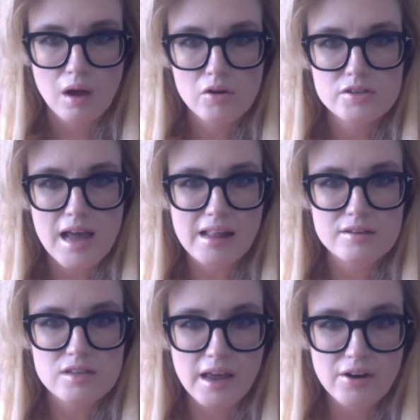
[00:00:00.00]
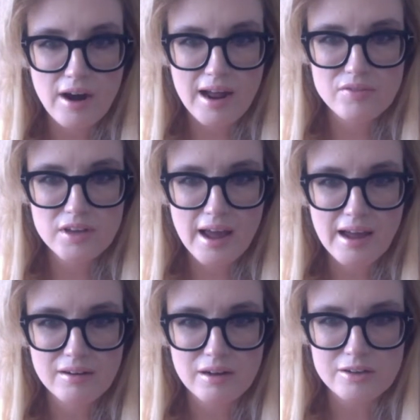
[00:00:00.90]
Oh, does Alexander have a
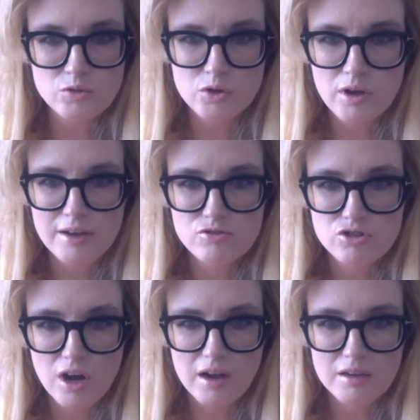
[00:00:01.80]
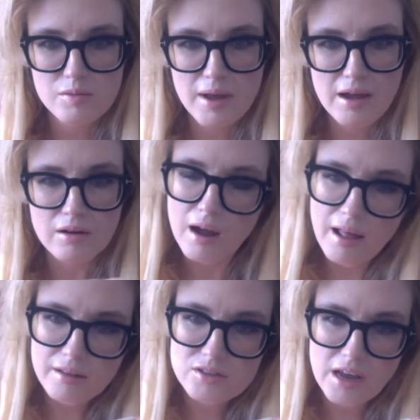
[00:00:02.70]
cat? That's what you guys are talking about?
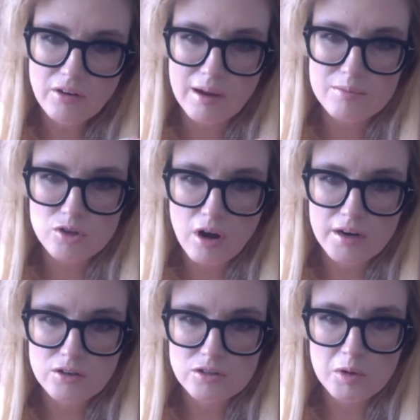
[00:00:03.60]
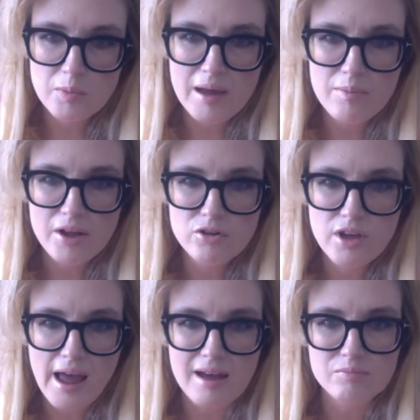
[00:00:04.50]
Alexander, I'm sorry to hear something bad about your
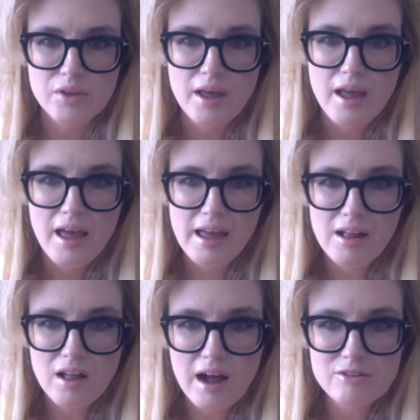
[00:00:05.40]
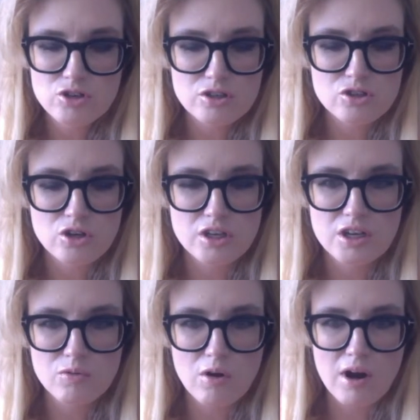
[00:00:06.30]
cat. Hail Hydra is
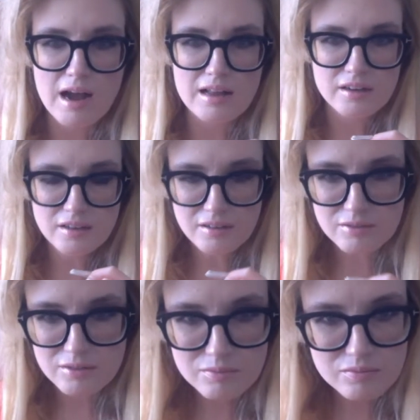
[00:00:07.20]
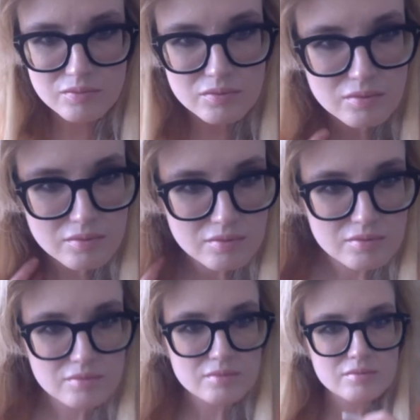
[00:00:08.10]
cooking in Rhode Island.
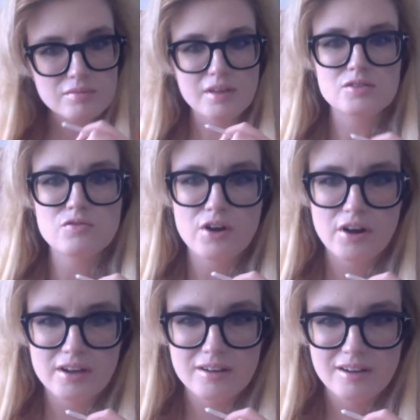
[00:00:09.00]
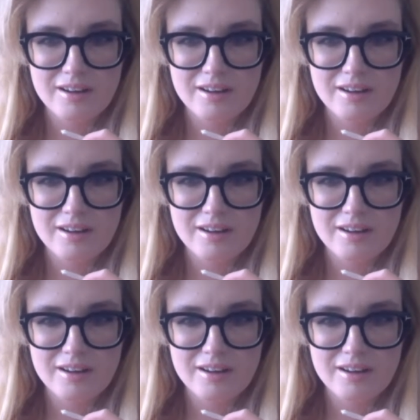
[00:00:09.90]
That's a very